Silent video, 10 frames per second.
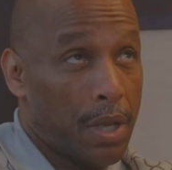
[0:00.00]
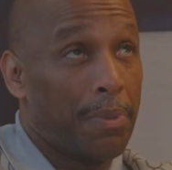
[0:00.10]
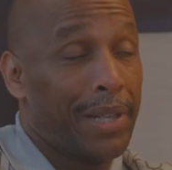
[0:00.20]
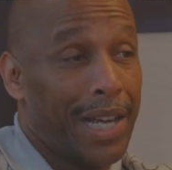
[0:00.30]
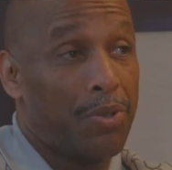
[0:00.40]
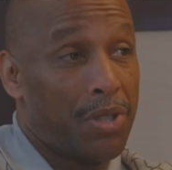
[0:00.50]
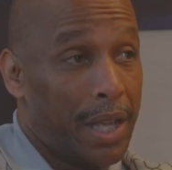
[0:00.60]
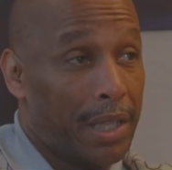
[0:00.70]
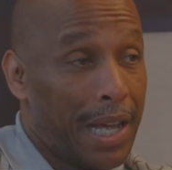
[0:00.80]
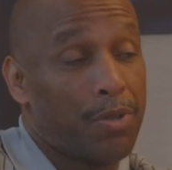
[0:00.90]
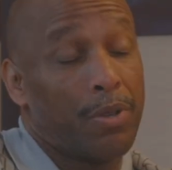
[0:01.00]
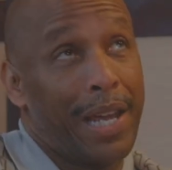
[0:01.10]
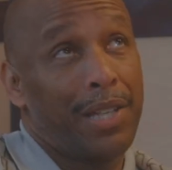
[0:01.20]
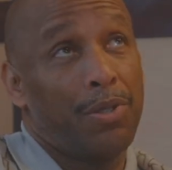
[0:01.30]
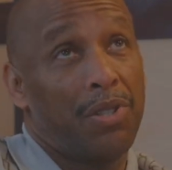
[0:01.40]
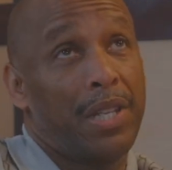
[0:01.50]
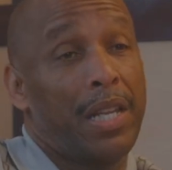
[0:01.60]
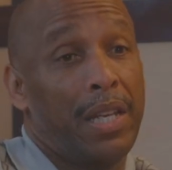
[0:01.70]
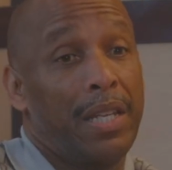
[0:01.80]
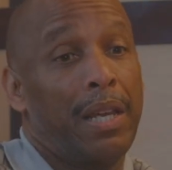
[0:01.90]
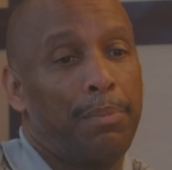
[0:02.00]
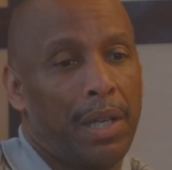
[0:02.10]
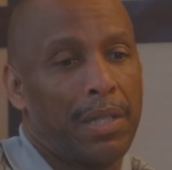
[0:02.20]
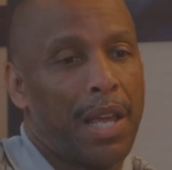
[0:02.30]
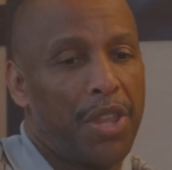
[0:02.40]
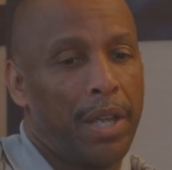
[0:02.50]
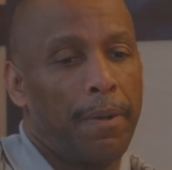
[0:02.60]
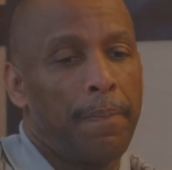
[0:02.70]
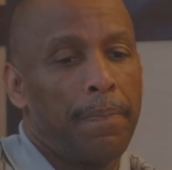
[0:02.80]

I'm glad you said that. I was going to ask you to say that again, because I think